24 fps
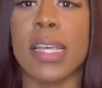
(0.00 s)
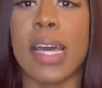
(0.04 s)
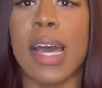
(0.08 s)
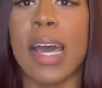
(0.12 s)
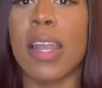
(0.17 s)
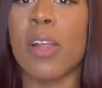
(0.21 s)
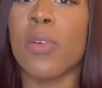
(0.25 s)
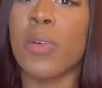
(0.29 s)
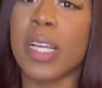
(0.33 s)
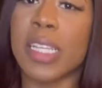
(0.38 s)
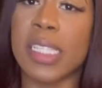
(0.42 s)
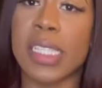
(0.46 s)

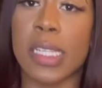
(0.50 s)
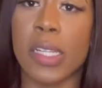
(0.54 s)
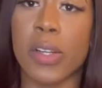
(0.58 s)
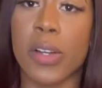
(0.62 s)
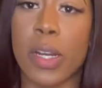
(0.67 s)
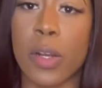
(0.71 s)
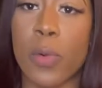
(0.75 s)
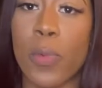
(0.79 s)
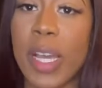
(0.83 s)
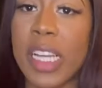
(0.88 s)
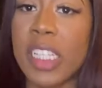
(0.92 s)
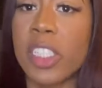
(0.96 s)
I don't consider
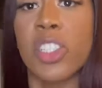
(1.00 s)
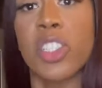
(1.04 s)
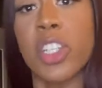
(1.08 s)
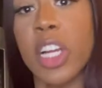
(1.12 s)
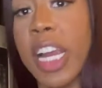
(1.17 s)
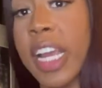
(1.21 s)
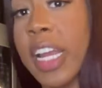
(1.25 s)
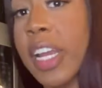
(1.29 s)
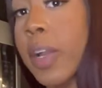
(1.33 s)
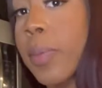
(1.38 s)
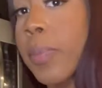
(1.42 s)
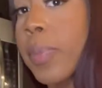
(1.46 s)
it a waist
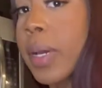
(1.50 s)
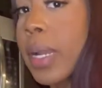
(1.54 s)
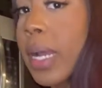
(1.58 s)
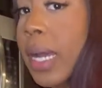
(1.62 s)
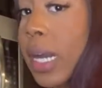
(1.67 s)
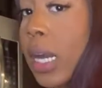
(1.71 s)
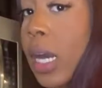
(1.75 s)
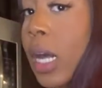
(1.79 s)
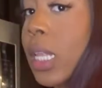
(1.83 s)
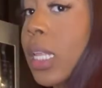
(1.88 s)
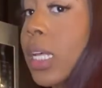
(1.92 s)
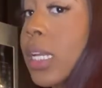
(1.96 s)
trainer, but
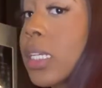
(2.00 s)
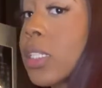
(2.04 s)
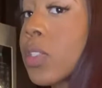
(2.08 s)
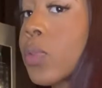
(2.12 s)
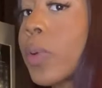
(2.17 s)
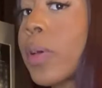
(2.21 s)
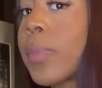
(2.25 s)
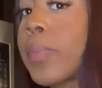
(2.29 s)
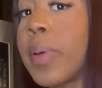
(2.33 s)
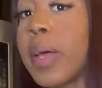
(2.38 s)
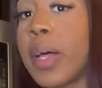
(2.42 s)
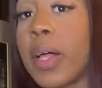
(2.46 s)
I call it a
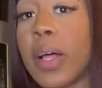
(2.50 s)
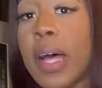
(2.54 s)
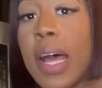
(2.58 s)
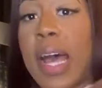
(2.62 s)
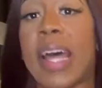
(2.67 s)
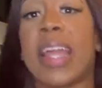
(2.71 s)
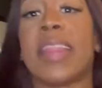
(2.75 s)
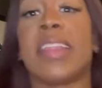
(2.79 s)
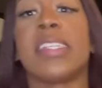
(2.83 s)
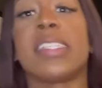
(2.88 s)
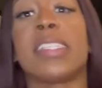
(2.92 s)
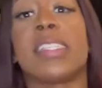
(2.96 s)
sweat belt.
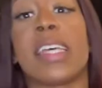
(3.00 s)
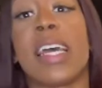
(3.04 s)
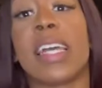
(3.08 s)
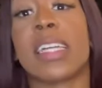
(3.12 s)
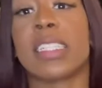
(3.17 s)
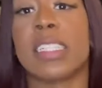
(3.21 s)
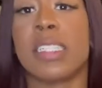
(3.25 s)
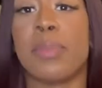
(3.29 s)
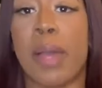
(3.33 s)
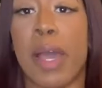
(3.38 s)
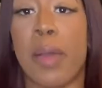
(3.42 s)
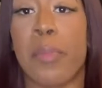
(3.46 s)
This is
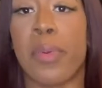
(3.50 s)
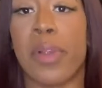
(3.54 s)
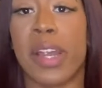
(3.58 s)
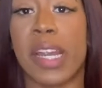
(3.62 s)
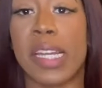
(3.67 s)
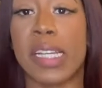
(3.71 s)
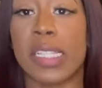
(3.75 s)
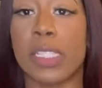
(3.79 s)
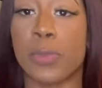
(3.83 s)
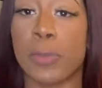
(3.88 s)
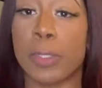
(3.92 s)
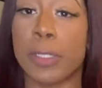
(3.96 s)
actually my
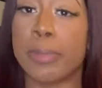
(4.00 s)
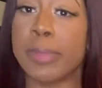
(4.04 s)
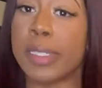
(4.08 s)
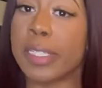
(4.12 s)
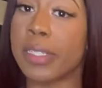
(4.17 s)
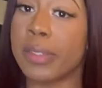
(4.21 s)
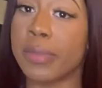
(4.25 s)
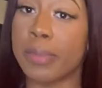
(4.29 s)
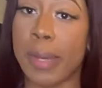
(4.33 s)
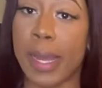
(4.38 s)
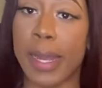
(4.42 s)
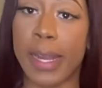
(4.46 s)
branded sweat
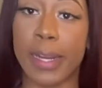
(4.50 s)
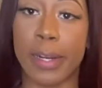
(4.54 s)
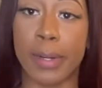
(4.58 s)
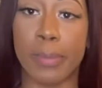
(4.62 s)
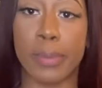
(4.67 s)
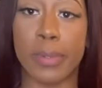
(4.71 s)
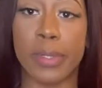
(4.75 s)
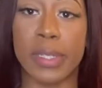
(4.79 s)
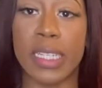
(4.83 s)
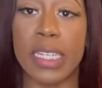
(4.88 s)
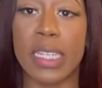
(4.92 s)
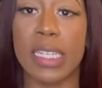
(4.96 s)
belt by
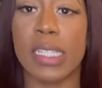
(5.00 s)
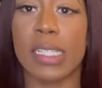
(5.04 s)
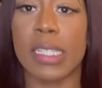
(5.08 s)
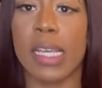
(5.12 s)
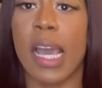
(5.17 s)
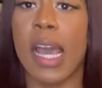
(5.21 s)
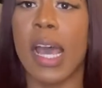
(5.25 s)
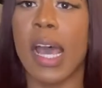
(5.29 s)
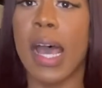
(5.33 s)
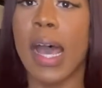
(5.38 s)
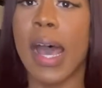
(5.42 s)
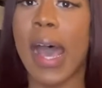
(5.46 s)
Brilliance.
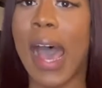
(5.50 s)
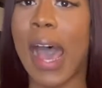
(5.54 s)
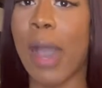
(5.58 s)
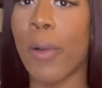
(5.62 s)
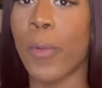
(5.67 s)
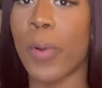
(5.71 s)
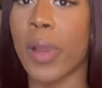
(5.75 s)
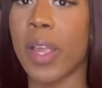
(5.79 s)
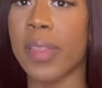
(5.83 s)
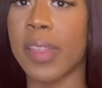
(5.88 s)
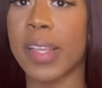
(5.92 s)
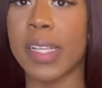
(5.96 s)

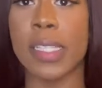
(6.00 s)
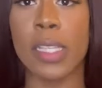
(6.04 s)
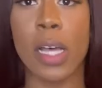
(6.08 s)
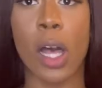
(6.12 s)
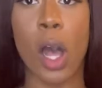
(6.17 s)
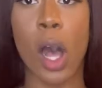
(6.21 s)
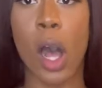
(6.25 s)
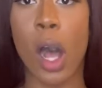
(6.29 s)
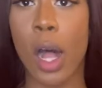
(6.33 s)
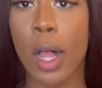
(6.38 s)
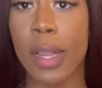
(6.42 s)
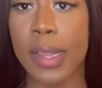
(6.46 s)
I wear this
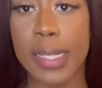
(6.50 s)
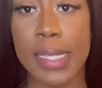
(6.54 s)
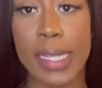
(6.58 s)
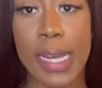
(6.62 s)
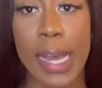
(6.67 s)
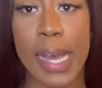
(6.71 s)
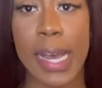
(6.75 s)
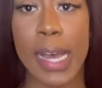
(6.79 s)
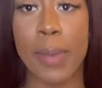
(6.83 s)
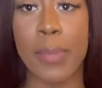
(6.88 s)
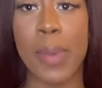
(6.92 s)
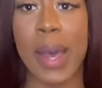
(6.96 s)
all the
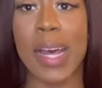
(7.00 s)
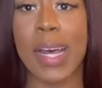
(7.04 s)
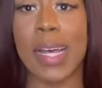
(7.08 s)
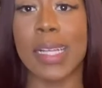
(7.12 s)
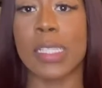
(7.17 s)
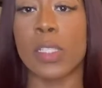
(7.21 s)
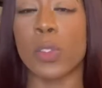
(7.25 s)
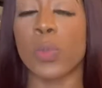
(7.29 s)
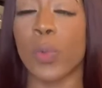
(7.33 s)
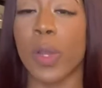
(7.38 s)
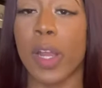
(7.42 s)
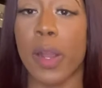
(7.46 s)
time. I
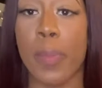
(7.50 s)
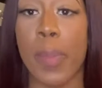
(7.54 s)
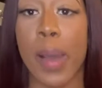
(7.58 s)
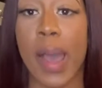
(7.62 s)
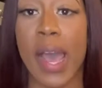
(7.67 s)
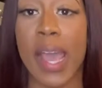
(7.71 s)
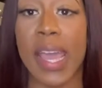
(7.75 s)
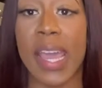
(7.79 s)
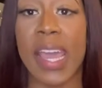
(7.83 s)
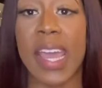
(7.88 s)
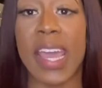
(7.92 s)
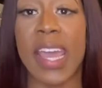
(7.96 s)
swear
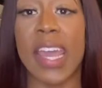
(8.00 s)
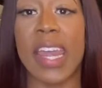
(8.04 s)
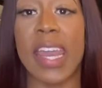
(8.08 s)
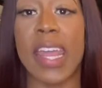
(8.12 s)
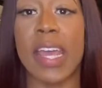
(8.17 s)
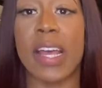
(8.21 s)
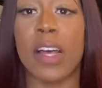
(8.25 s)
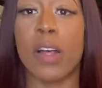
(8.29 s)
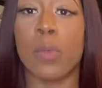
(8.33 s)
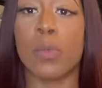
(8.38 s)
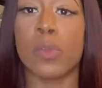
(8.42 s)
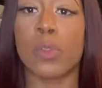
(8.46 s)
by it, and
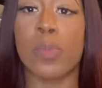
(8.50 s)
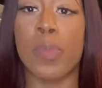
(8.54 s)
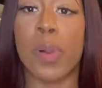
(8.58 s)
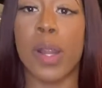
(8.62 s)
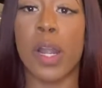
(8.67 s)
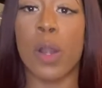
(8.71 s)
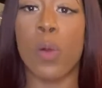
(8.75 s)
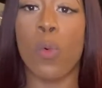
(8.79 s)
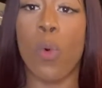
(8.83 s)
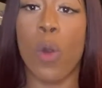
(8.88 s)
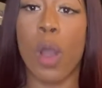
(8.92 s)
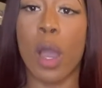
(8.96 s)
it helps
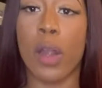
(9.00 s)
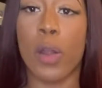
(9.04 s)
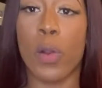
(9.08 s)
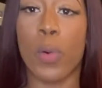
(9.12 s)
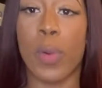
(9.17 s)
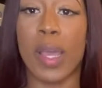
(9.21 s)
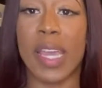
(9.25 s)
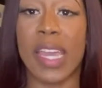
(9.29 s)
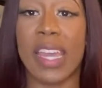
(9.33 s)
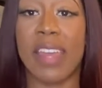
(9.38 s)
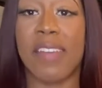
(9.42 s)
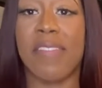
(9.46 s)
burn water
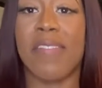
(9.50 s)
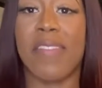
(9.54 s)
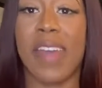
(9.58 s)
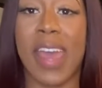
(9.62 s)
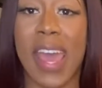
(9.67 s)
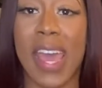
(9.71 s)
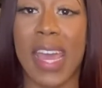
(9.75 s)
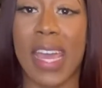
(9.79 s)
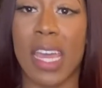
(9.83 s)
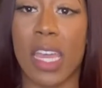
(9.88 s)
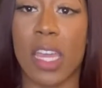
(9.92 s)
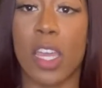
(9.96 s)
weight and
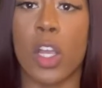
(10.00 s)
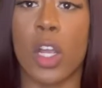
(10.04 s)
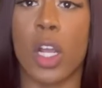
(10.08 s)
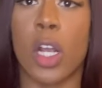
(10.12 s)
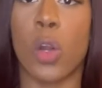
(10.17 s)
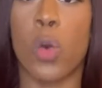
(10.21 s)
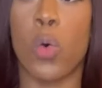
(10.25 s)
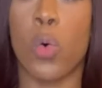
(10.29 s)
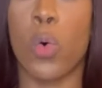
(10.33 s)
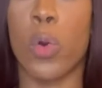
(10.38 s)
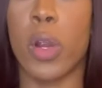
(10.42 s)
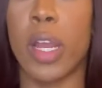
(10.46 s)
fat in your
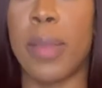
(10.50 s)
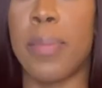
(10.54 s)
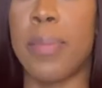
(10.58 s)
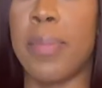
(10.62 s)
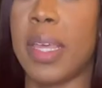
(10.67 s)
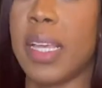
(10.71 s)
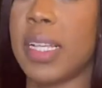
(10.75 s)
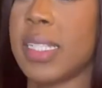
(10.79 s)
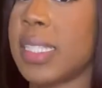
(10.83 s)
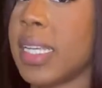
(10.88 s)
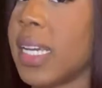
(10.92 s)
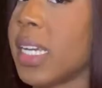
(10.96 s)
core and
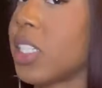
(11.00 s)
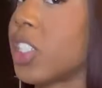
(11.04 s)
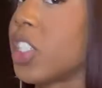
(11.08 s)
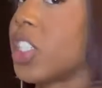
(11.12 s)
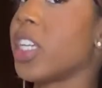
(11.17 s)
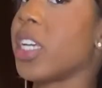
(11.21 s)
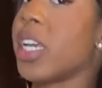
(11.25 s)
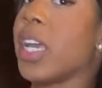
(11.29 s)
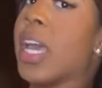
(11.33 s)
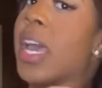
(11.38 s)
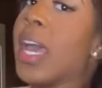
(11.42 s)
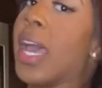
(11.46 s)

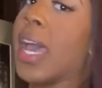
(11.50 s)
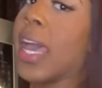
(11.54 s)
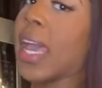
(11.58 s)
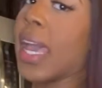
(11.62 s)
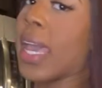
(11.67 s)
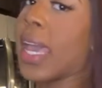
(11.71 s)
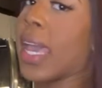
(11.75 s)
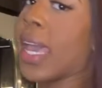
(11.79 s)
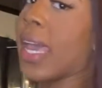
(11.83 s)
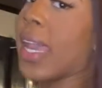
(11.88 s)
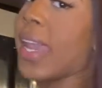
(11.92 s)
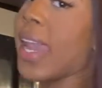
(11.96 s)
midsection.
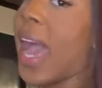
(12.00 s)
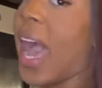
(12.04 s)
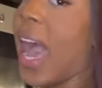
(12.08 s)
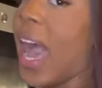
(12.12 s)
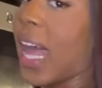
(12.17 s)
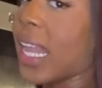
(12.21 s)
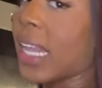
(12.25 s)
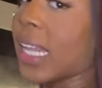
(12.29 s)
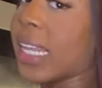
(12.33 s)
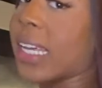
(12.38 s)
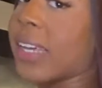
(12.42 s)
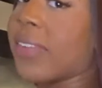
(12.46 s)
And
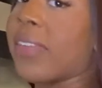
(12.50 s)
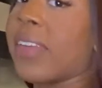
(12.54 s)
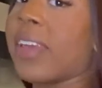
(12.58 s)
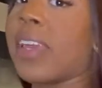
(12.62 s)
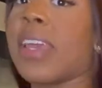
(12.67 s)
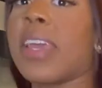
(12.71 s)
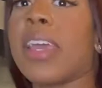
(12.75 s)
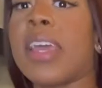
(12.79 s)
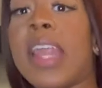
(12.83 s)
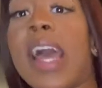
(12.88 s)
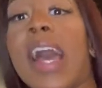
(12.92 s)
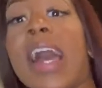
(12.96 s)
I love
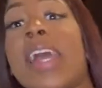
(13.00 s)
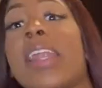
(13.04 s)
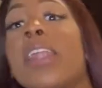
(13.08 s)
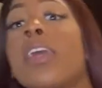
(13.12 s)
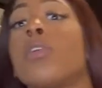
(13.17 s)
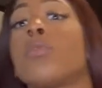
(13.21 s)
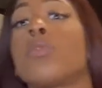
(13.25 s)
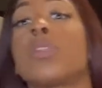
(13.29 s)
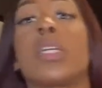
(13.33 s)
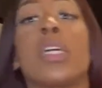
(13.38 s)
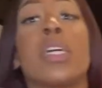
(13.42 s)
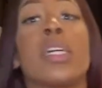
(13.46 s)
it. And I
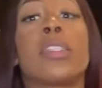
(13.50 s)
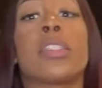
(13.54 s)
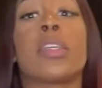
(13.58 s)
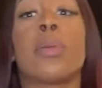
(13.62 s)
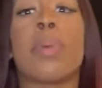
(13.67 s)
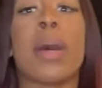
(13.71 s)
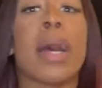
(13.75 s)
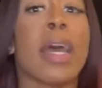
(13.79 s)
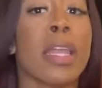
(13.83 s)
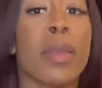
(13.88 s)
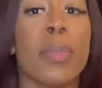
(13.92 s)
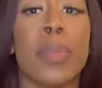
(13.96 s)
know tons
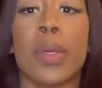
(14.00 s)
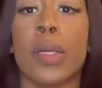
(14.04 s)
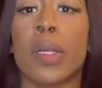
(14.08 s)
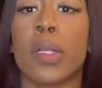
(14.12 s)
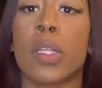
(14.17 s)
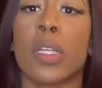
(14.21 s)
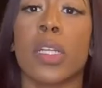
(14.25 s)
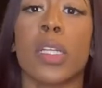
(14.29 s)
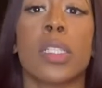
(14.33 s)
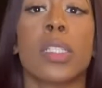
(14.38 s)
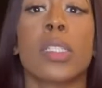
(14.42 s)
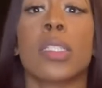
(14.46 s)
of
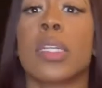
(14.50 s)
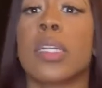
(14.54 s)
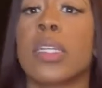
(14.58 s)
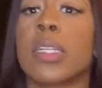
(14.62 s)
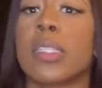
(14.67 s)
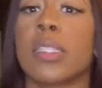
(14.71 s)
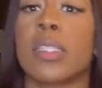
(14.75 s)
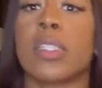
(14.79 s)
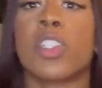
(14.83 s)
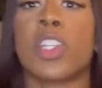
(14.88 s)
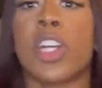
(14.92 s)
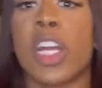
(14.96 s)
bodybuilders,
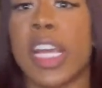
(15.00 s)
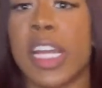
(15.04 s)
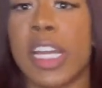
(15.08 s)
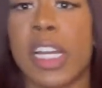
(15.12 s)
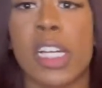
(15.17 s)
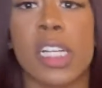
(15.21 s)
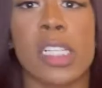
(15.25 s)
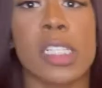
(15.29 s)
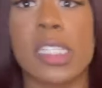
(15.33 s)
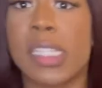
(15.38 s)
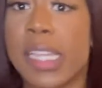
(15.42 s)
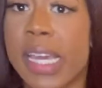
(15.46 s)
tons of
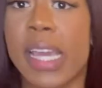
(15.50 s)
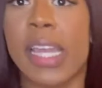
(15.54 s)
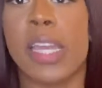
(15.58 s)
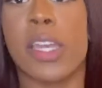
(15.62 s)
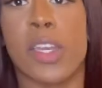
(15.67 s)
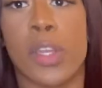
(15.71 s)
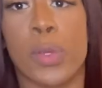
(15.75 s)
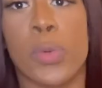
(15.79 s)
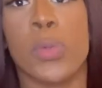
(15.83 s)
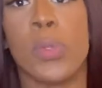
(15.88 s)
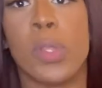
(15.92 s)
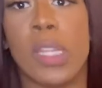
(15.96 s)
trainers
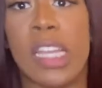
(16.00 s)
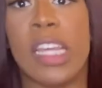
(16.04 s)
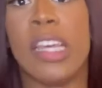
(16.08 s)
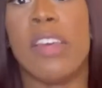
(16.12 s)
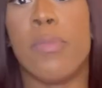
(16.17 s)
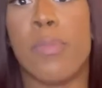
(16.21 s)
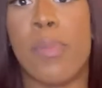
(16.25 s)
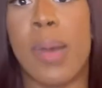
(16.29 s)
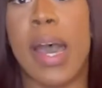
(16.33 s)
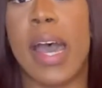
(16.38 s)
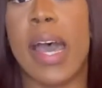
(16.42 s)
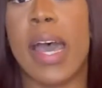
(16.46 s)
that do
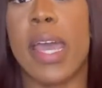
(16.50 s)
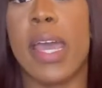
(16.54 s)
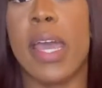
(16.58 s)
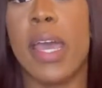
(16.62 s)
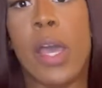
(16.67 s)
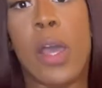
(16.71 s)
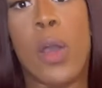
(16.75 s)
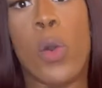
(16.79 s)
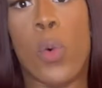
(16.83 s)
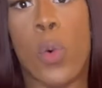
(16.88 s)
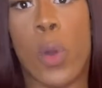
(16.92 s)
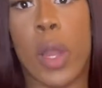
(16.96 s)
live by
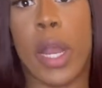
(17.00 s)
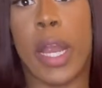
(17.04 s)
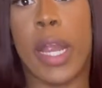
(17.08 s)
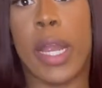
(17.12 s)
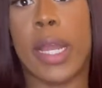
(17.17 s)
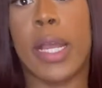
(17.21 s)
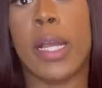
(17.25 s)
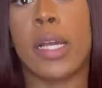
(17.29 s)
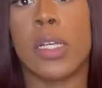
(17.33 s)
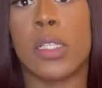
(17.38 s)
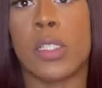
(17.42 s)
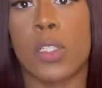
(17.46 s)

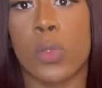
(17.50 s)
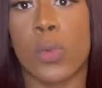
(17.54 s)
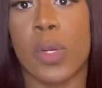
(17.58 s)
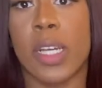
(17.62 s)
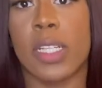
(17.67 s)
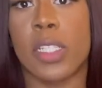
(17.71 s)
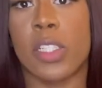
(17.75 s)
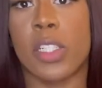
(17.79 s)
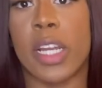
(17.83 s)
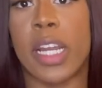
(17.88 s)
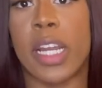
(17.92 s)
wearing sweat